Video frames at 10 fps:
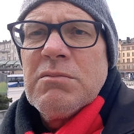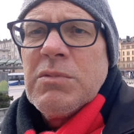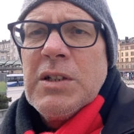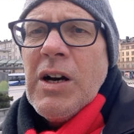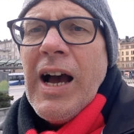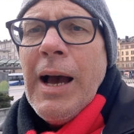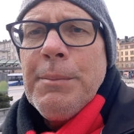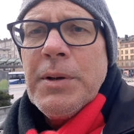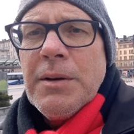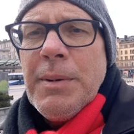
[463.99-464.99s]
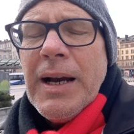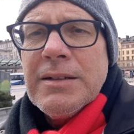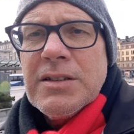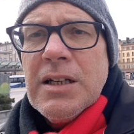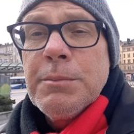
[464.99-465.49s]
we're not happy
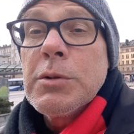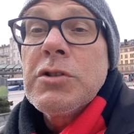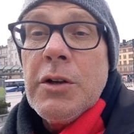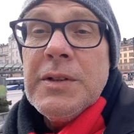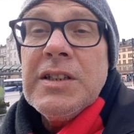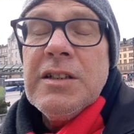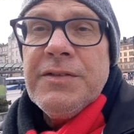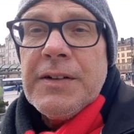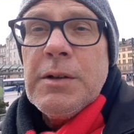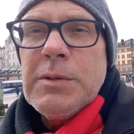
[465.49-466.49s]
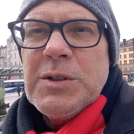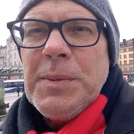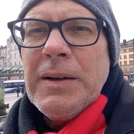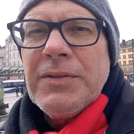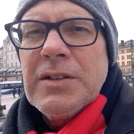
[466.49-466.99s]
about it, but do it in a very
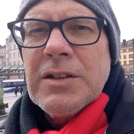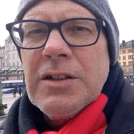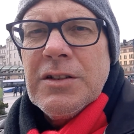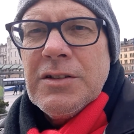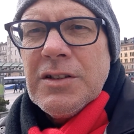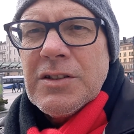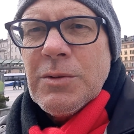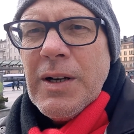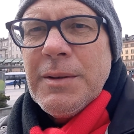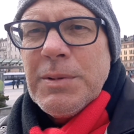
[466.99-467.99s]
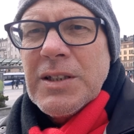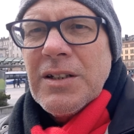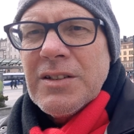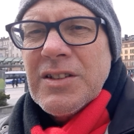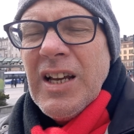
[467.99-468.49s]
respectful and courteous way,
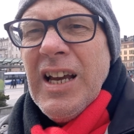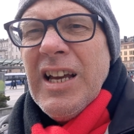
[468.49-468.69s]
because